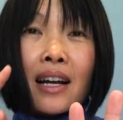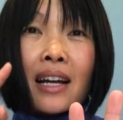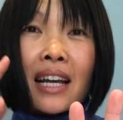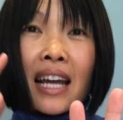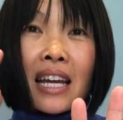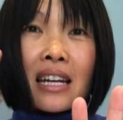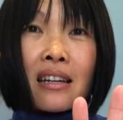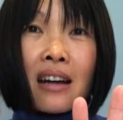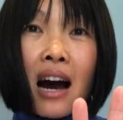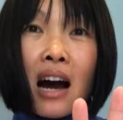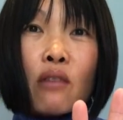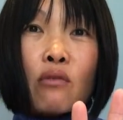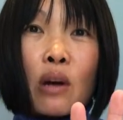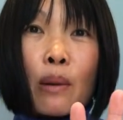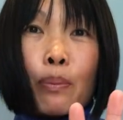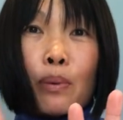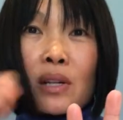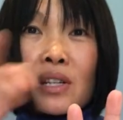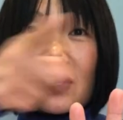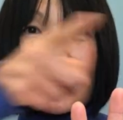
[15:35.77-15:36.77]
cannot
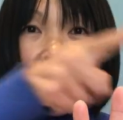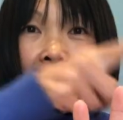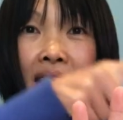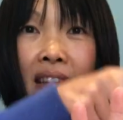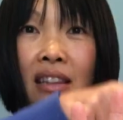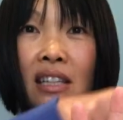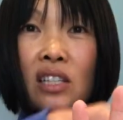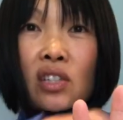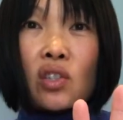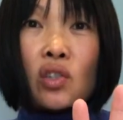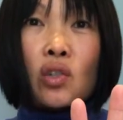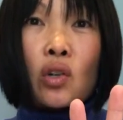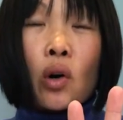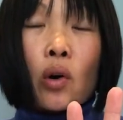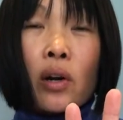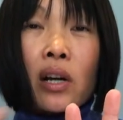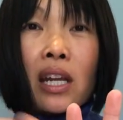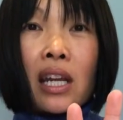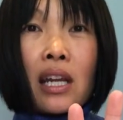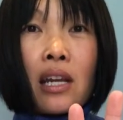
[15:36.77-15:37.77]
represent this
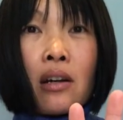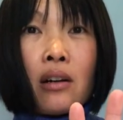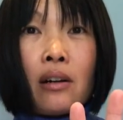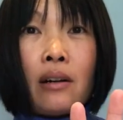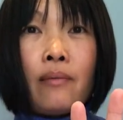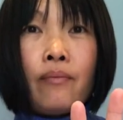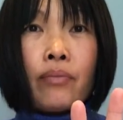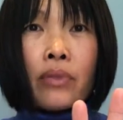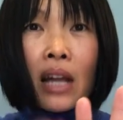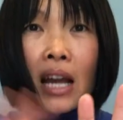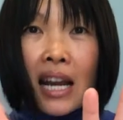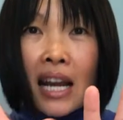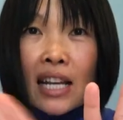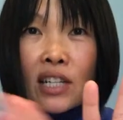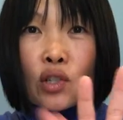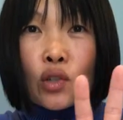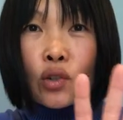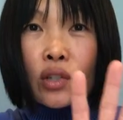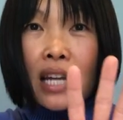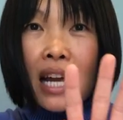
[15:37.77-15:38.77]
story here,
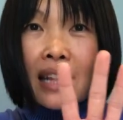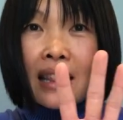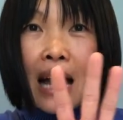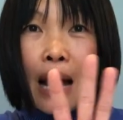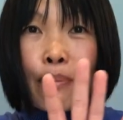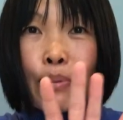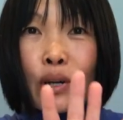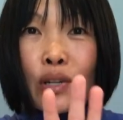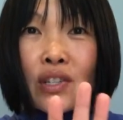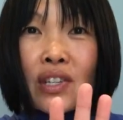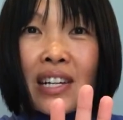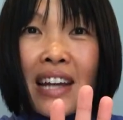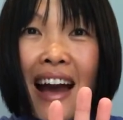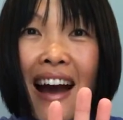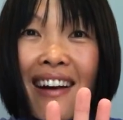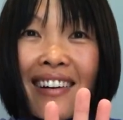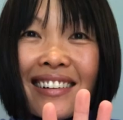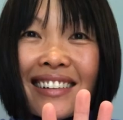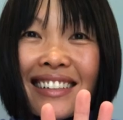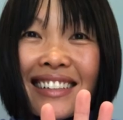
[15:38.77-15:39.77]
unless you take that person
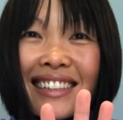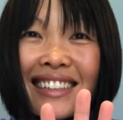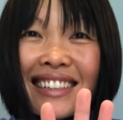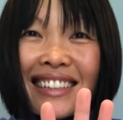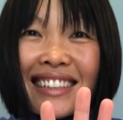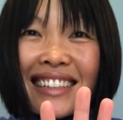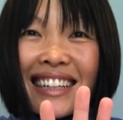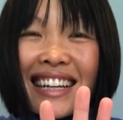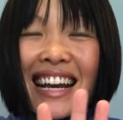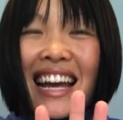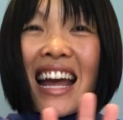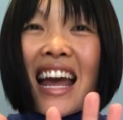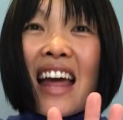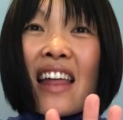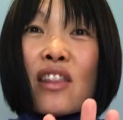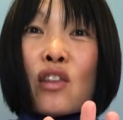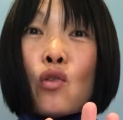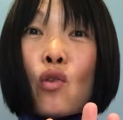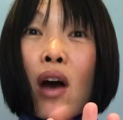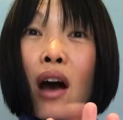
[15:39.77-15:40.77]
out
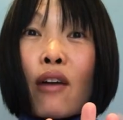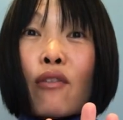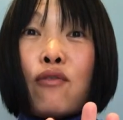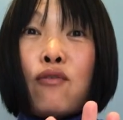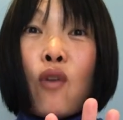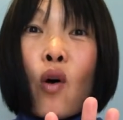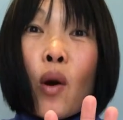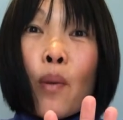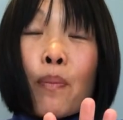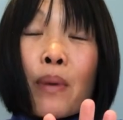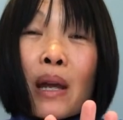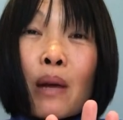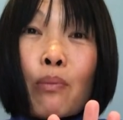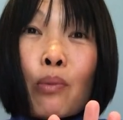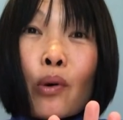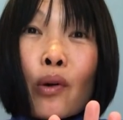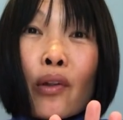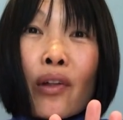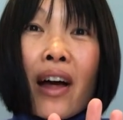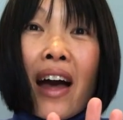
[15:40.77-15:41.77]
and you have 4
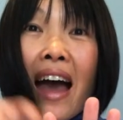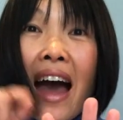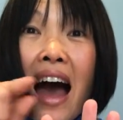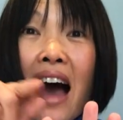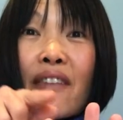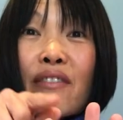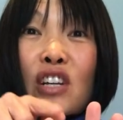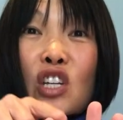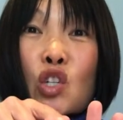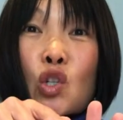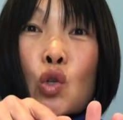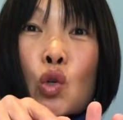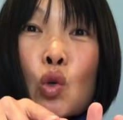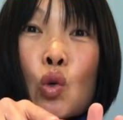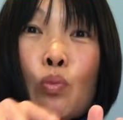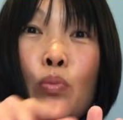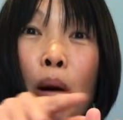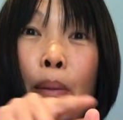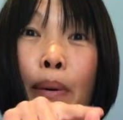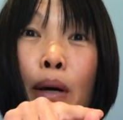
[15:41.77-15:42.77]
people having
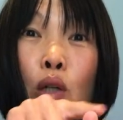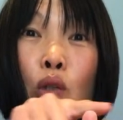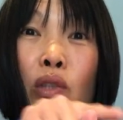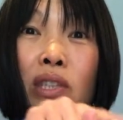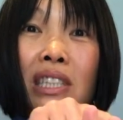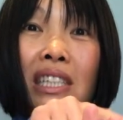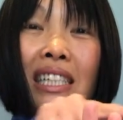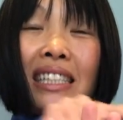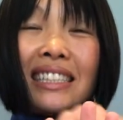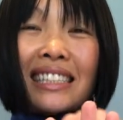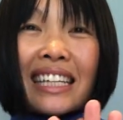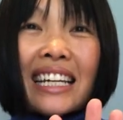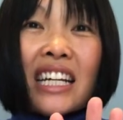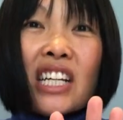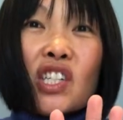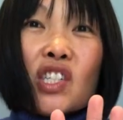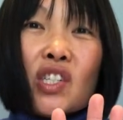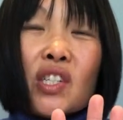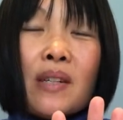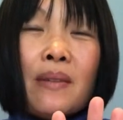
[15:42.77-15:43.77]
2 pupusas
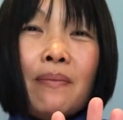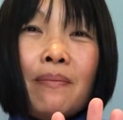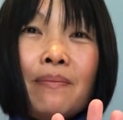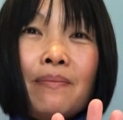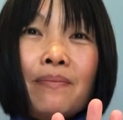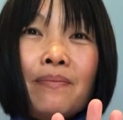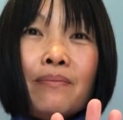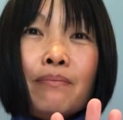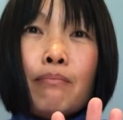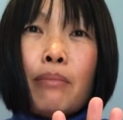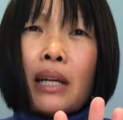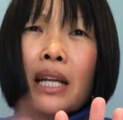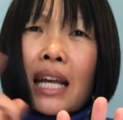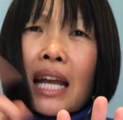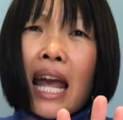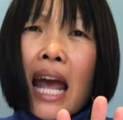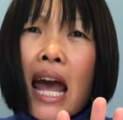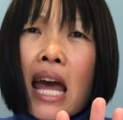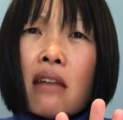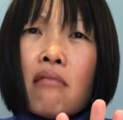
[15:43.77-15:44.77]
each. But
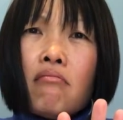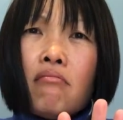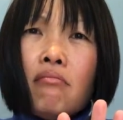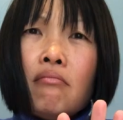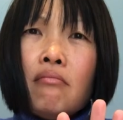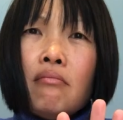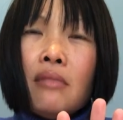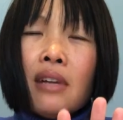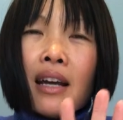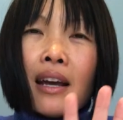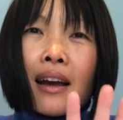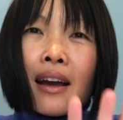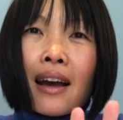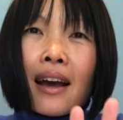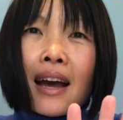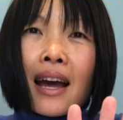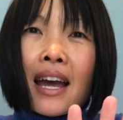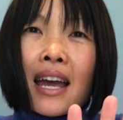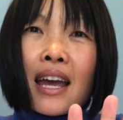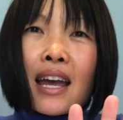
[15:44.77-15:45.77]
again,
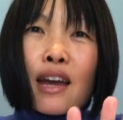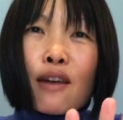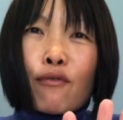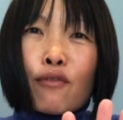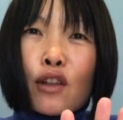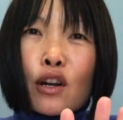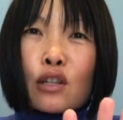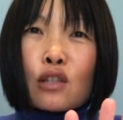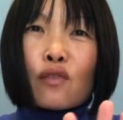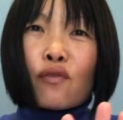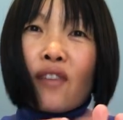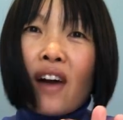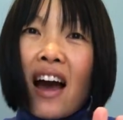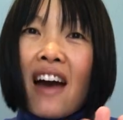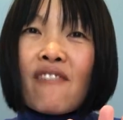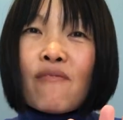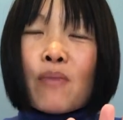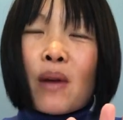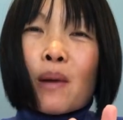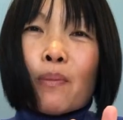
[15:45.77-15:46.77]
if there's
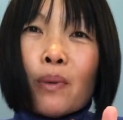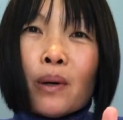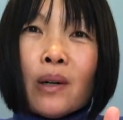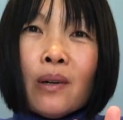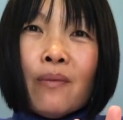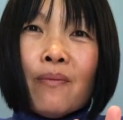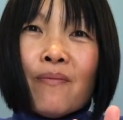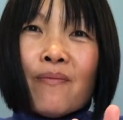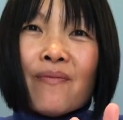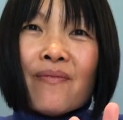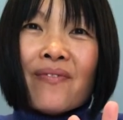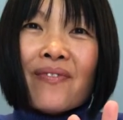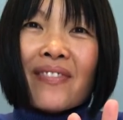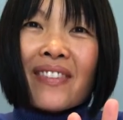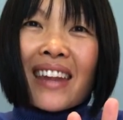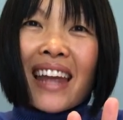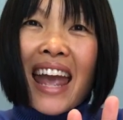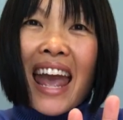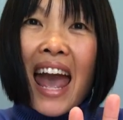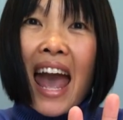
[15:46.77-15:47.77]
5 people
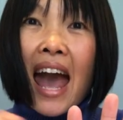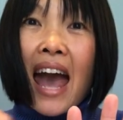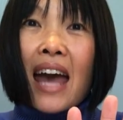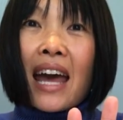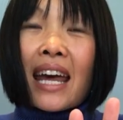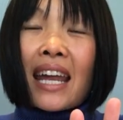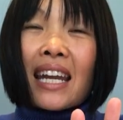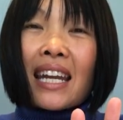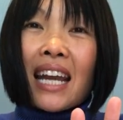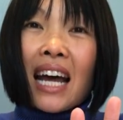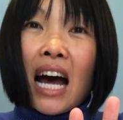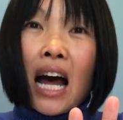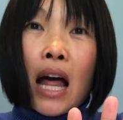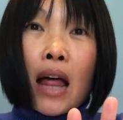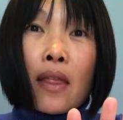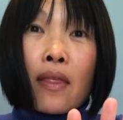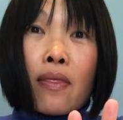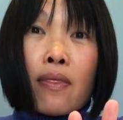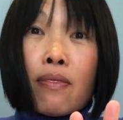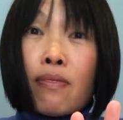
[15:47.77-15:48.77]
and
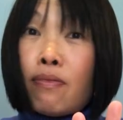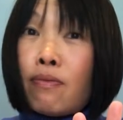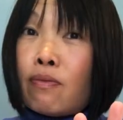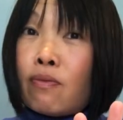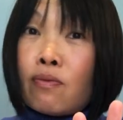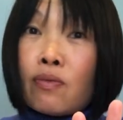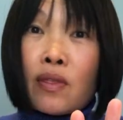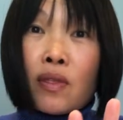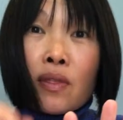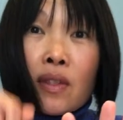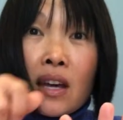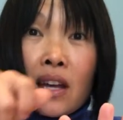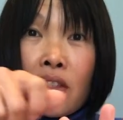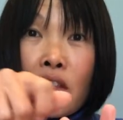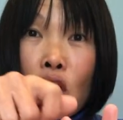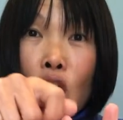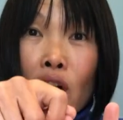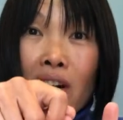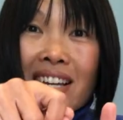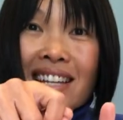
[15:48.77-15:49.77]

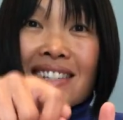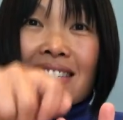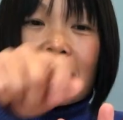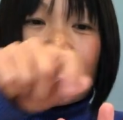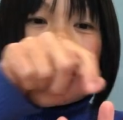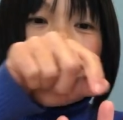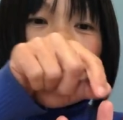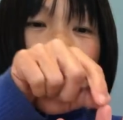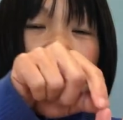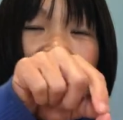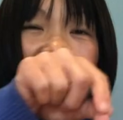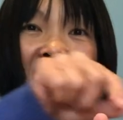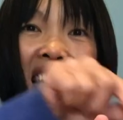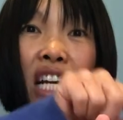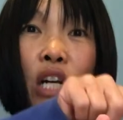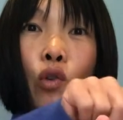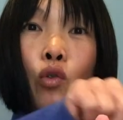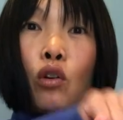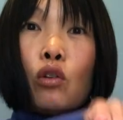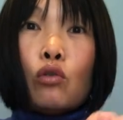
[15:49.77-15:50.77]
there isn't an
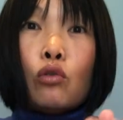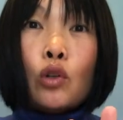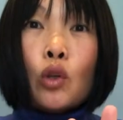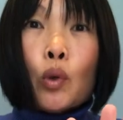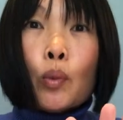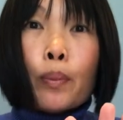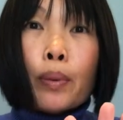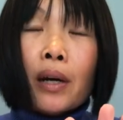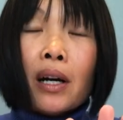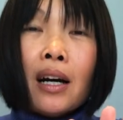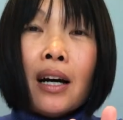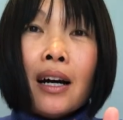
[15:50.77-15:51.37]
equal group,